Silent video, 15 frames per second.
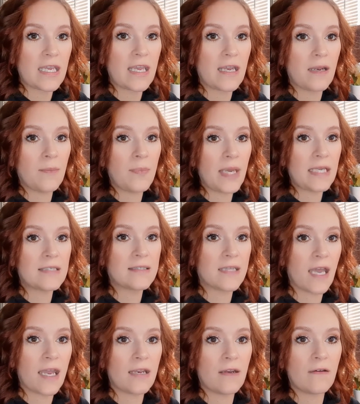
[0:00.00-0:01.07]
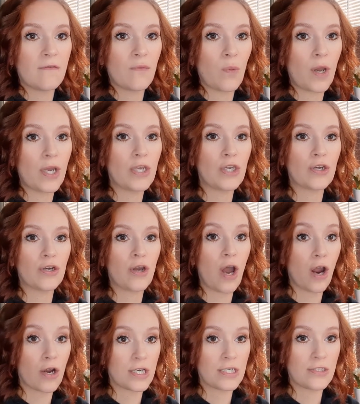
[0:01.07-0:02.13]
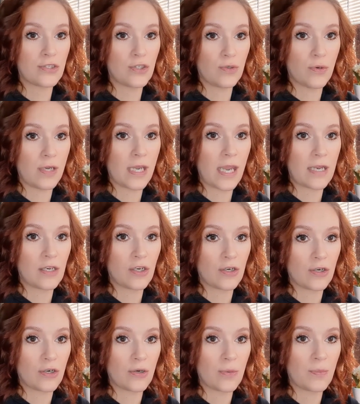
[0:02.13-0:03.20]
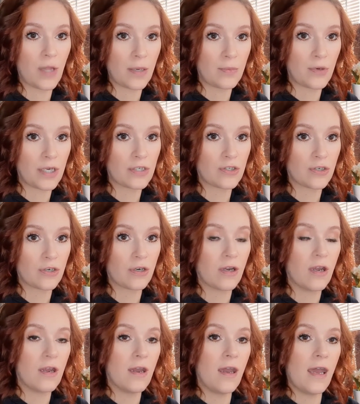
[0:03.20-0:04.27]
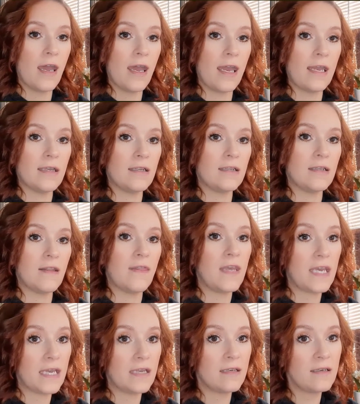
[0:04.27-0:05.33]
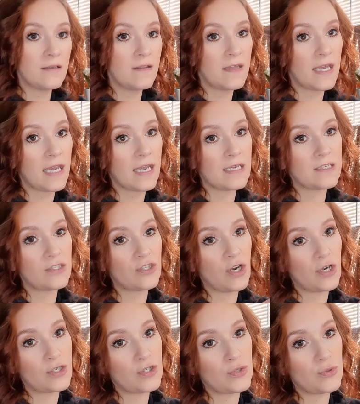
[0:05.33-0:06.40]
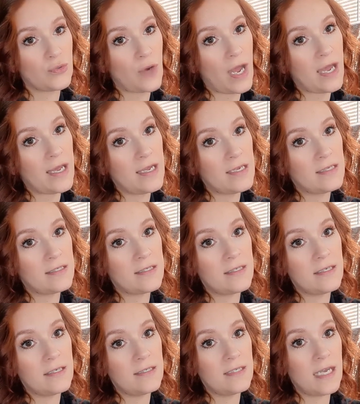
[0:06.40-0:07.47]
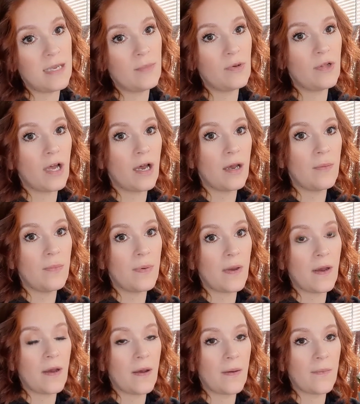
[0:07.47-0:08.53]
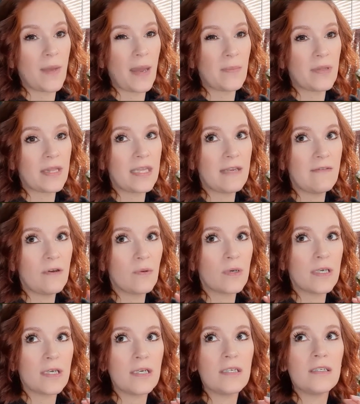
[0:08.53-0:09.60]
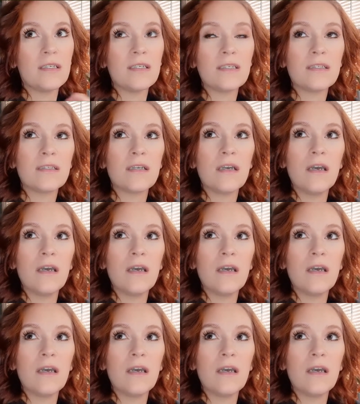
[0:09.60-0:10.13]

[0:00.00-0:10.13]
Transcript: get a baseline of what your heart is doing and your blood pressure. And then they start to rise the table up. I believe it was,